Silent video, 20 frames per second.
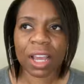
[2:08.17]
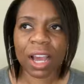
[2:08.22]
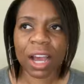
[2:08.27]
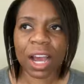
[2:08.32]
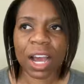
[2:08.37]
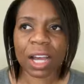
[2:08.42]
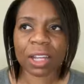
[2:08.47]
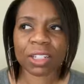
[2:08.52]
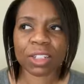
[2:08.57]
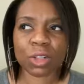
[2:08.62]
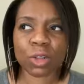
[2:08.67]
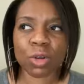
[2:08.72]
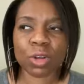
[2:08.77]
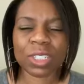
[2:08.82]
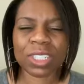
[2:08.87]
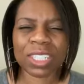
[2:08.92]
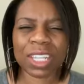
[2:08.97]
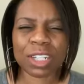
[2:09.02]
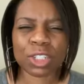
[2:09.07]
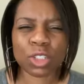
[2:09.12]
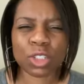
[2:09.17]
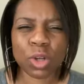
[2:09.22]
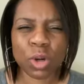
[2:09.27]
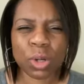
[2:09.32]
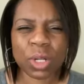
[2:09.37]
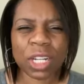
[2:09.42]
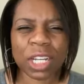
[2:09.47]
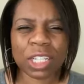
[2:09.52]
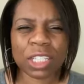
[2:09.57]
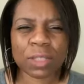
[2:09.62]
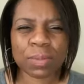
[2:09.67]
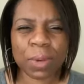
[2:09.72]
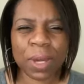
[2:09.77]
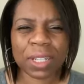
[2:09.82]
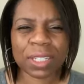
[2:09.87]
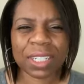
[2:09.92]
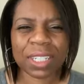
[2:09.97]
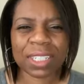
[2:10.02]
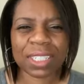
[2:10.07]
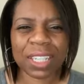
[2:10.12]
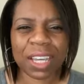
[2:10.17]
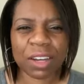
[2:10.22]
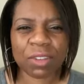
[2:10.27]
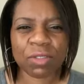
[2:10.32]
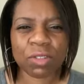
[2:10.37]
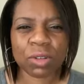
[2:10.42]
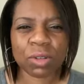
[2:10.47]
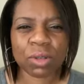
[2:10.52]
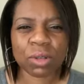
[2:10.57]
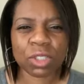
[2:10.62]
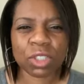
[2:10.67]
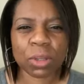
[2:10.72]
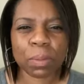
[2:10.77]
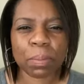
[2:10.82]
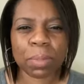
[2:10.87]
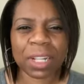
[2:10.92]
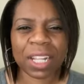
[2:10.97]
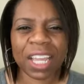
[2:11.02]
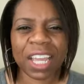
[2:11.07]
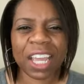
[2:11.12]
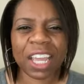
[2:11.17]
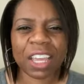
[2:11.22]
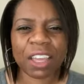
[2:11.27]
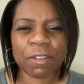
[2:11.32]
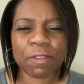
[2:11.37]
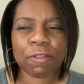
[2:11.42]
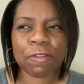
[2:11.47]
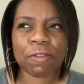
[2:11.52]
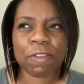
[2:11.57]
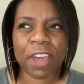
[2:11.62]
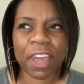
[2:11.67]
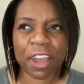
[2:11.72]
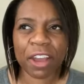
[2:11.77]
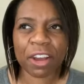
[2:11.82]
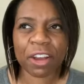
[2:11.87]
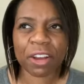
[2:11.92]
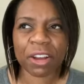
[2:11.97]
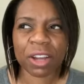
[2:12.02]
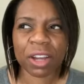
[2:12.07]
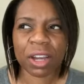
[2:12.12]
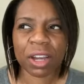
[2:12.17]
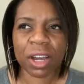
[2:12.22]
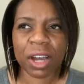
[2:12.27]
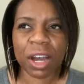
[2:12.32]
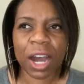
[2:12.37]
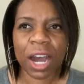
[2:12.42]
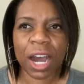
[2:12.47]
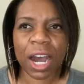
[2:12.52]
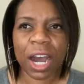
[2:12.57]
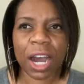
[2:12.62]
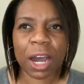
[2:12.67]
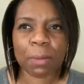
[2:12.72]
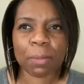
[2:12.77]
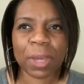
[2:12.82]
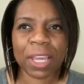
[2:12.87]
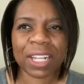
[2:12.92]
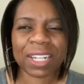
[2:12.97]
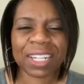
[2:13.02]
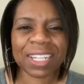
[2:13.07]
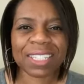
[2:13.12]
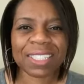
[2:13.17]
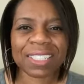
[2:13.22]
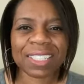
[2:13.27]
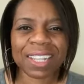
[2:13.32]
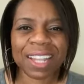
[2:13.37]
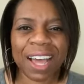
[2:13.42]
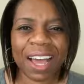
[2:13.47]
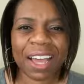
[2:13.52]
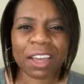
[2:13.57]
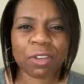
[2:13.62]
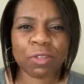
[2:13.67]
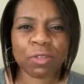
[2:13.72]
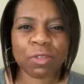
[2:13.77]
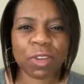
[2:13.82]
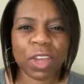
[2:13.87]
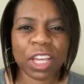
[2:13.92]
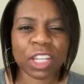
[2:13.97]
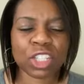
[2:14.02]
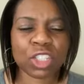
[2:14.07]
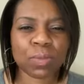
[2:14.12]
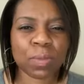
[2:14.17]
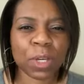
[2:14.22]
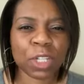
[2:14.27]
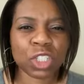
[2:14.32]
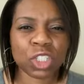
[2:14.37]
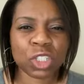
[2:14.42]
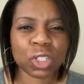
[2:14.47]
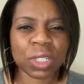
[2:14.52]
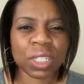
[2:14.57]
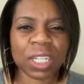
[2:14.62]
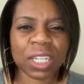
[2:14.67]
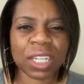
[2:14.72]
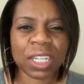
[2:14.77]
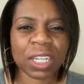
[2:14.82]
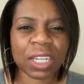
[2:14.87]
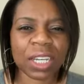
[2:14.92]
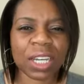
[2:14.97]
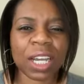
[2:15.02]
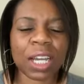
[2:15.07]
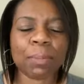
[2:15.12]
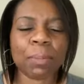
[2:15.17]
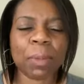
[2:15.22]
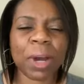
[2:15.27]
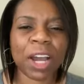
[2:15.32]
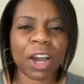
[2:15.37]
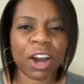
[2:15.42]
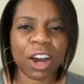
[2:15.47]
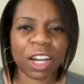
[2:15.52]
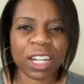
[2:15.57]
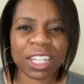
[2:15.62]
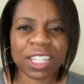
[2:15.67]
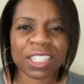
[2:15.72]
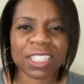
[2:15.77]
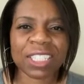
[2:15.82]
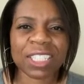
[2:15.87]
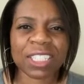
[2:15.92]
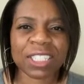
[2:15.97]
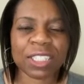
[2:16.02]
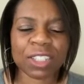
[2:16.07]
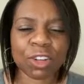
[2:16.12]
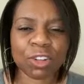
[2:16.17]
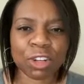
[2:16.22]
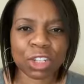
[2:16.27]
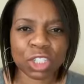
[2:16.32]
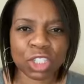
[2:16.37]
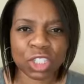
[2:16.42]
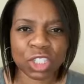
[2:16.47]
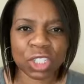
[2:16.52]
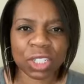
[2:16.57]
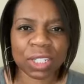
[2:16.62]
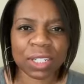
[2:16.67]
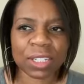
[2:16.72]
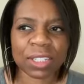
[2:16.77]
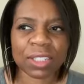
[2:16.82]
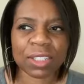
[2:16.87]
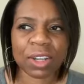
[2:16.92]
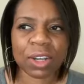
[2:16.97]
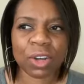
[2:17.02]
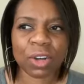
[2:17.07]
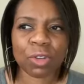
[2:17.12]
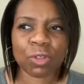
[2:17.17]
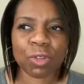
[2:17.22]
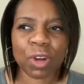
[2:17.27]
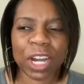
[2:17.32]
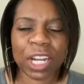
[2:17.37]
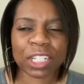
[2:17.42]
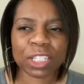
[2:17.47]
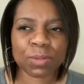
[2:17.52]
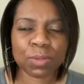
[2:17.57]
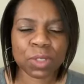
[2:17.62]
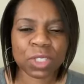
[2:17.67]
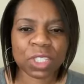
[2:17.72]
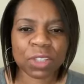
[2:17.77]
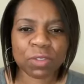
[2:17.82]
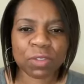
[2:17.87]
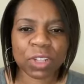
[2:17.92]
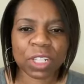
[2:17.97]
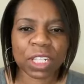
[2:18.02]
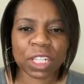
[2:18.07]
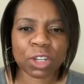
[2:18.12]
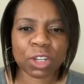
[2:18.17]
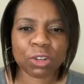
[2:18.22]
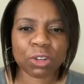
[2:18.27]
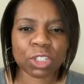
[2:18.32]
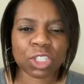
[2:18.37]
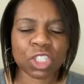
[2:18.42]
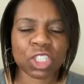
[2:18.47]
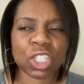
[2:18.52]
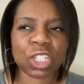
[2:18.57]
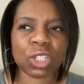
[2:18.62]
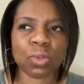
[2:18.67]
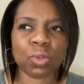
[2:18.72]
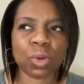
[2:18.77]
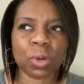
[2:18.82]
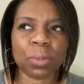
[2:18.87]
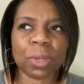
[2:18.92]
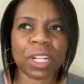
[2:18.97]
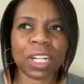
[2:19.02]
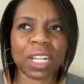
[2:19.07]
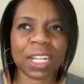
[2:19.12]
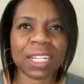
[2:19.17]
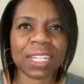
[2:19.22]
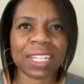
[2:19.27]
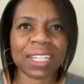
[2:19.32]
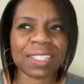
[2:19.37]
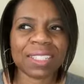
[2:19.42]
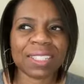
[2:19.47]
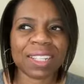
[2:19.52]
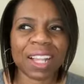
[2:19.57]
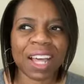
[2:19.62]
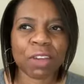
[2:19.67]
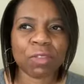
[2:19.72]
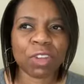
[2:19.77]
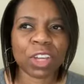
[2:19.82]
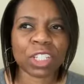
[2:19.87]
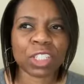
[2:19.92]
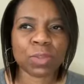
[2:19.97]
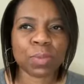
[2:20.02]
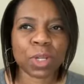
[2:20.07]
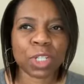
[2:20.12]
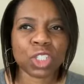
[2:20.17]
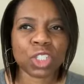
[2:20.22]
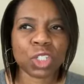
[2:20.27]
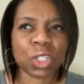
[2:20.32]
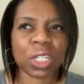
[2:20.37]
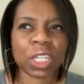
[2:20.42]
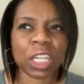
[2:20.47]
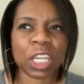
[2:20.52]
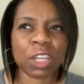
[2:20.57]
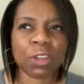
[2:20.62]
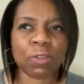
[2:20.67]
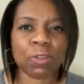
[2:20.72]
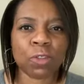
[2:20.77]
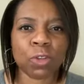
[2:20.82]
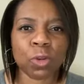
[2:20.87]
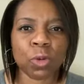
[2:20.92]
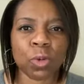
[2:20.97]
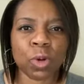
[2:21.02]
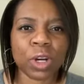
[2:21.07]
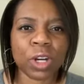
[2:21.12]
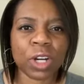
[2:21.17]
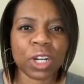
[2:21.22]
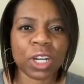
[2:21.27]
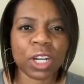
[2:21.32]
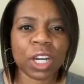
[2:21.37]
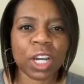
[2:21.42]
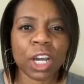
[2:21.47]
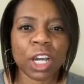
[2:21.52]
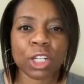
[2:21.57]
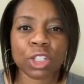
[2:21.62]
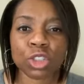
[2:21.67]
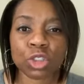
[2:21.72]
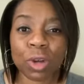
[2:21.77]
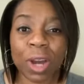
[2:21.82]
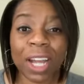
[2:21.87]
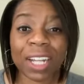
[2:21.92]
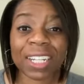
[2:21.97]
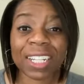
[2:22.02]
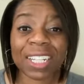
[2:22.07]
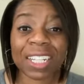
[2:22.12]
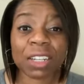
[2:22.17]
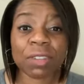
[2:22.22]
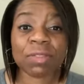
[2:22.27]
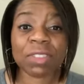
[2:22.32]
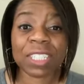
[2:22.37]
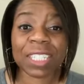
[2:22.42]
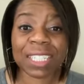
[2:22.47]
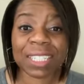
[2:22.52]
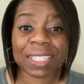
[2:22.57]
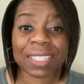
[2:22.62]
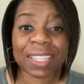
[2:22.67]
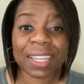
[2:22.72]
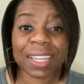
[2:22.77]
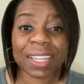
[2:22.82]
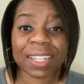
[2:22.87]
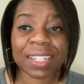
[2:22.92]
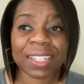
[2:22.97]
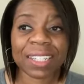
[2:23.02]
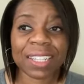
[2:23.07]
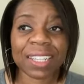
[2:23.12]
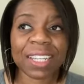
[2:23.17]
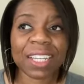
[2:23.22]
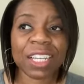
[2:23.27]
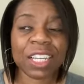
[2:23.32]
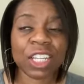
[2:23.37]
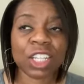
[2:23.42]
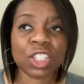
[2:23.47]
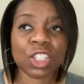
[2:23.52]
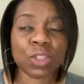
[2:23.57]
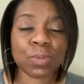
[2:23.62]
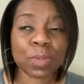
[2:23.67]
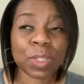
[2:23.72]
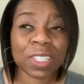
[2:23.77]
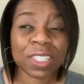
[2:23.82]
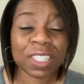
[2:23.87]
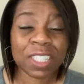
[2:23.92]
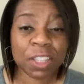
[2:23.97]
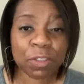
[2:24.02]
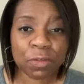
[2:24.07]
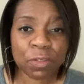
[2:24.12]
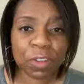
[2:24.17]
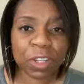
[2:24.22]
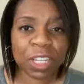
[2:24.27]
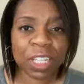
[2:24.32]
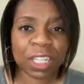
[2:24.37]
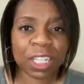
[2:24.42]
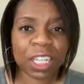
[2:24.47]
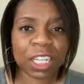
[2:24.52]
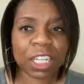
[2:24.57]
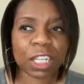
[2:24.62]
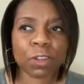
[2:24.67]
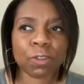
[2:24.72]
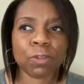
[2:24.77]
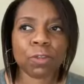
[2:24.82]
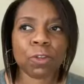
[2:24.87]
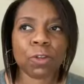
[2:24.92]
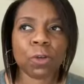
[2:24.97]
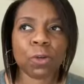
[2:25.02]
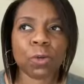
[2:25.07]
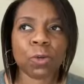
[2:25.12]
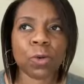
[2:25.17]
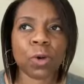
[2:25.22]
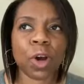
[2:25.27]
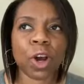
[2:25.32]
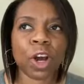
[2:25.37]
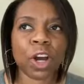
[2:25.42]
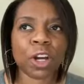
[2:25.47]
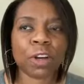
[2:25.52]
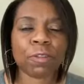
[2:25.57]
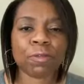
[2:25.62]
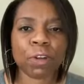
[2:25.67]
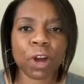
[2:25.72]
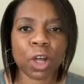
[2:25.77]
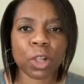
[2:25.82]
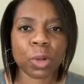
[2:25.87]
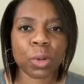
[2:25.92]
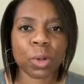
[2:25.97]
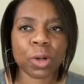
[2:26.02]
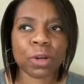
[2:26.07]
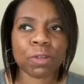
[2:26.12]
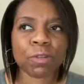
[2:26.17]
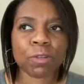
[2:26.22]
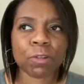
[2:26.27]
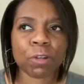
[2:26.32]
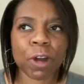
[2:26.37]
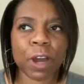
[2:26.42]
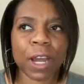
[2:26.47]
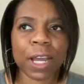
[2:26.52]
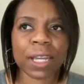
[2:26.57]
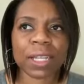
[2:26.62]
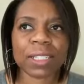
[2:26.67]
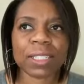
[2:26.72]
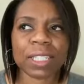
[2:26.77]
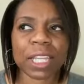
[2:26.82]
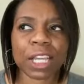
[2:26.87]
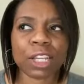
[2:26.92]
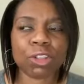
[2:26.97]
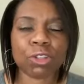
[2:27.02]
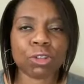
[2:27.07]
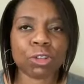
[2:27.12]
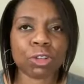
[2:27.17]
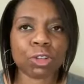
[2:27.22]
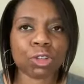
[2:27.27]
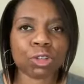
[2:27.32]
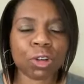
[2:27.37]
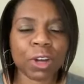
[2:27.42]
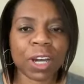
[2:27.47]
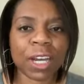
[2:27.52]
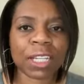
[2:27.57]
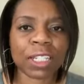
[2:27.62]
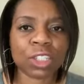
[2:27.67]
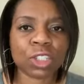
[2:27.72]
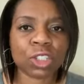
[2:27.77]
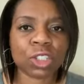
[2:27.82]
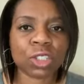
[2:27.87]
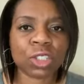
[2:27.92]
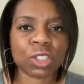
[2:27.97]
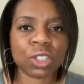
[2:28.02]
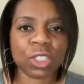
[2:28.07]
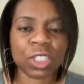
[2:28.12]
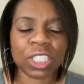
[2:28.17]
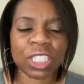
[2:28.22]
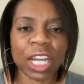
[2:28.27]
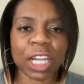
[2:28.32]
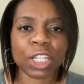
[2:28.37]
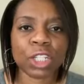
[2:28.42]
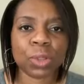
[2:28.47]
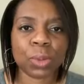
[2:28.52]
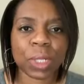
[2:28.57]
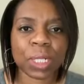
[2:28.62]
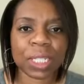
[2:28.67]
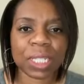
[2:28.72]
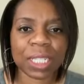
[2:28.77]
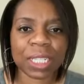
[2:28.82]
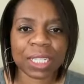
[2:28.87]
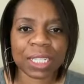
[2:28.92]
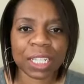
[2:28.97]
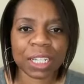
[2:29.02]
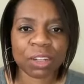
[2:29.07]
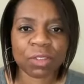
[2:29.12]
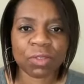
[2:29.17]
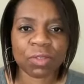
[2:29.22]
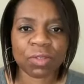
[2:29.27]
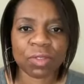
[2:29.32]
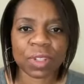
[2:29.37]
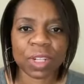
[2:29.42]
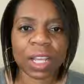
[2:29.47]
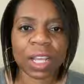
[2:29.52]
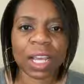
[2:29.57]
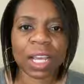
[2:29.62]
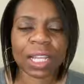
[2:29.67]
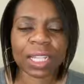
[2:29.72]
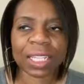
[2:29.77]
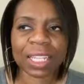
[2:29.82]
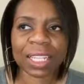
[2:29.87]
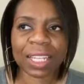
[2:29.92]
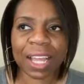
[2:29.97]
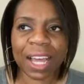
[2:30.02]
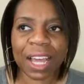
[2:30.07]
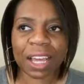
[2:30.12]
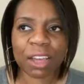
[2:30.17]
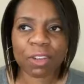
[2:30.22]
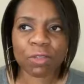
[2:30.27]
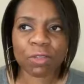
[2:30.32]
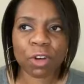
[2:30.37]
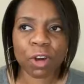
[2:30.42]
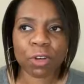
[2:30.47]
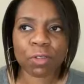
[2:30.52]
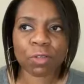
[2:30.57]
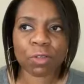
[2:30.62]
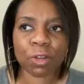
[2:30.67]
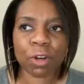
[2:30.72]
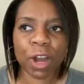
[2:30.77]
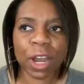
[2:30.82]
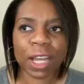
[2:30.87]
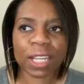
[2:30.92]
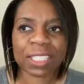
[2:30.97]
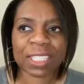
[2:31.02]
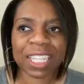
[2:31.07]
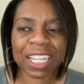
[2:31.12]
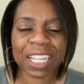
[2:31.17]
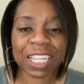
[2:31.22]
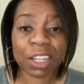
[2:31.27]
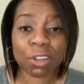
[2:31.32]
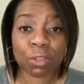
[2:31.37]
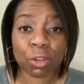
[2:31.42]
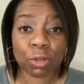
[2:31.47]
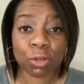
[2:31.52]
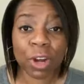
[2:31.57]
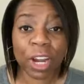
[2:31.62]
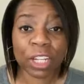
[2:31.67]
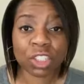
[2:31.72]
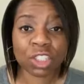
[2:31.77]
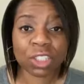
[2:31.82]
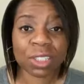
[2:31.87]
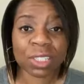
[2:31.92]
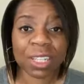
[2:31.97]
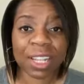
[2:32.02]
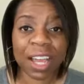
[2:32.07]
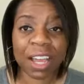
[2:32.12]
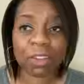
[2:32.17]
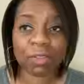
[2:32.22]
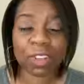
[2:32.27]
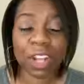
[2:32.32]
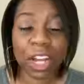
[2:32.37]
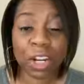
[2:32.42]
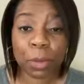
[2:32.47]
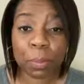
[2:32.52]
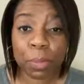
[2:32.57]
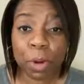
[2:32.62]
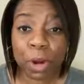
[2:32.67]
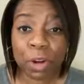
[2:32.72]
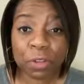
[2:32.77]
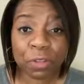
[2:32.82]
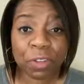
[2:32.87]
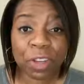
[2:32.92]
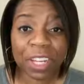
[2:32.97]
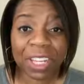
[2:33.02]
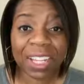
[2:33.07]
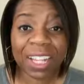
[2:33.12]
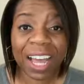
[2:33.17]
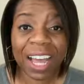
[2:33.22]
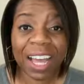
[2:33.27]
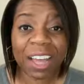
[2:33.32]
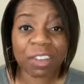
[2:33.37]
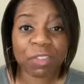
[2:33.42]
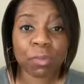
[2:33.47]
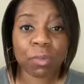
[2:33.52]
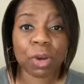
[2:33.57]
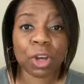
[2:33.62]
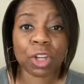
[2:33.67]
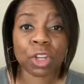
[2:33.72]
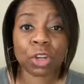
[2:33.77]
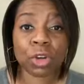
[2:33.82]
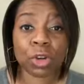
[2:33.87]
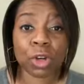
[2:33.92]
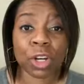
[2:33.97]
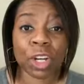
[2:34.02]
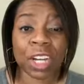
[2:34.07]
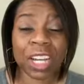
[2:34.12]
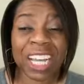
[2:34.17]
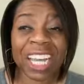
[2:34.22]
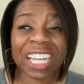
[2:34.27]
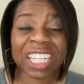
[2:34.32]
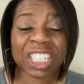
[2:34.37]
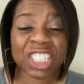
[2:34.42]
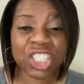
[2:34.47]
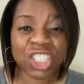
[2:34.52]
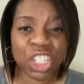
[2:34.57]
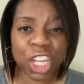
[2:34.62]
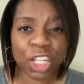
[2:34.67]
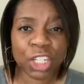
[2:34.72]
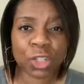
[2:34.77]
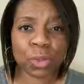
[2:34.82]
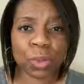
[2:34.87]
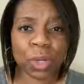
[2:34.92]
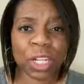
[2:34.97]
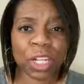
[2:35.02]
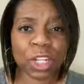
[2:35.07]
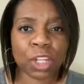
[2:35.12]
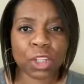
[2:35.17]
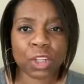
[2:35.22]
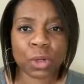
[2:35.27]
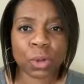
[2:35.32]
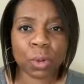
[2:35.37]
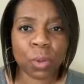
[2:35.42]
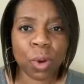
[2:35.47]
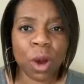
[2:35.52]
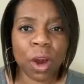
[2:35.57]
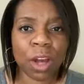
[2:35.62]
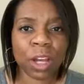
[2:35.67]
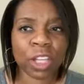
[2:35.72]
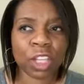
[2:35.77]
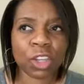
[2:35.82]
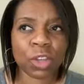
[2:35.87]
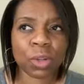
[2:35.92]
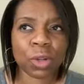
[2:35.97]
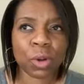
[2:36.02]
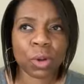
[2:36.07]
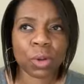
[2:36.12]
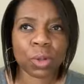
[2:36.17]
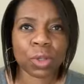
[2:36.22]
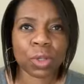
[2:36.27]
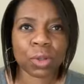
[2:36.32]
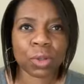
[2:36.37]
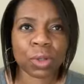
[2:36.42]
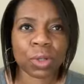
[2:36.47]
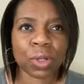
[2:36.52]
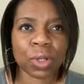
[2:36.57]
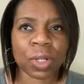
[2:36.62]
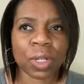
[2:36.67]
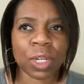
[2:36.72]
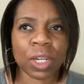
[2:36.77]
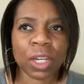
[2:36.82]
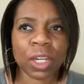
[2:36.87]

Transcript: Uh, the Lord said, "Don't expect the devil to play fair." Um, in this life, especially my audience is Christians right? Specifically Christian women. In this life, especially if you are trying to live decent, specifically if you are a follower of Christ and you're trying to genuinely live the life of Christ and live a righteous life. Not a perfect life, but you're genuine in your walk. You know, you're